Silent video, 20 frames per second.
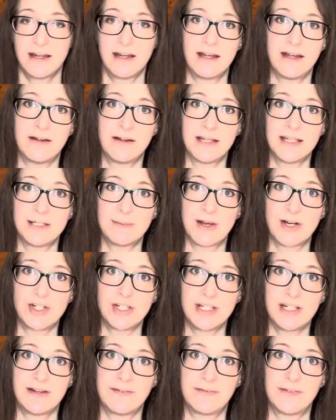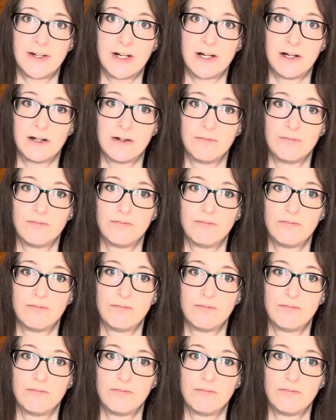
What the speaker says: especially if they're